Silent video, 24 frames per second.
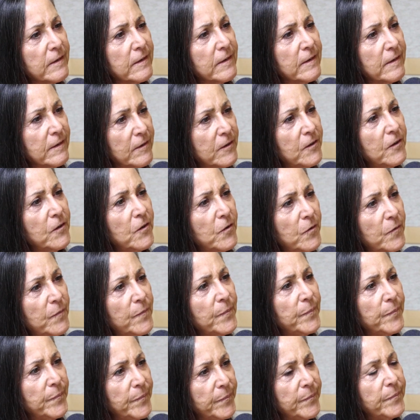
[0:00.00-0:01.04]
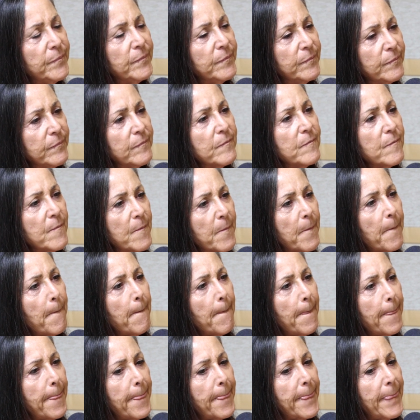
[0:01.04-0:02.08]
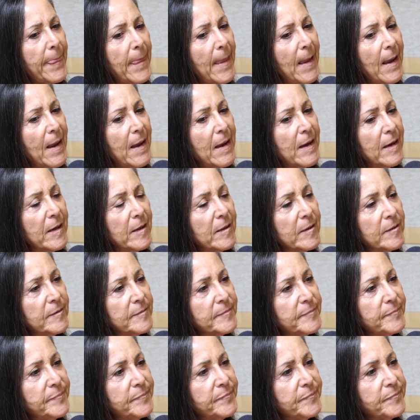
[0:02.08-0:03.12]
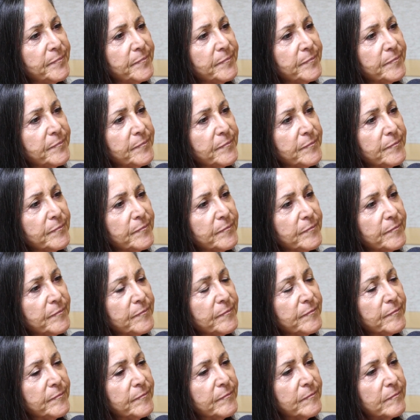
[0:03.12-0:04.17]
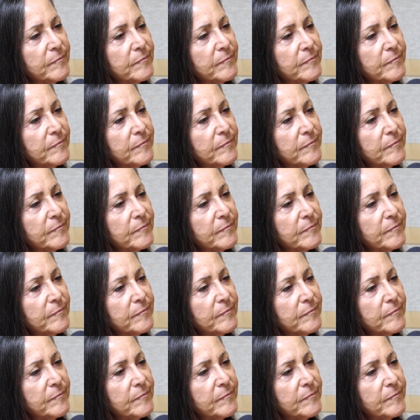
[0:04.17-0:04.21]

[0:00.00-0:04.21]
Yeah. You know? Yeah. Um, so